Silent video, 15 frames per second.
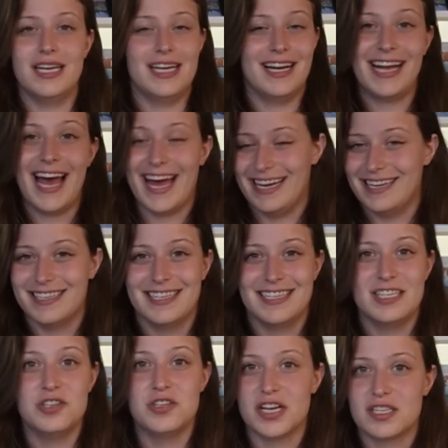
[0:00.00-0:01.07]
again,
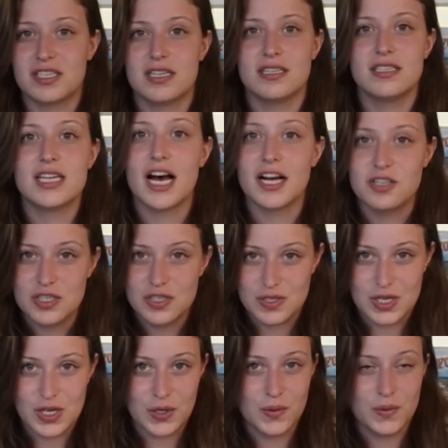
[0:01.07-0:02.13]
just
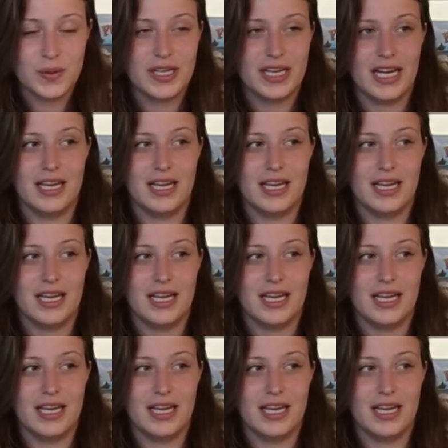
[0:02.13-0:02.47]
touches you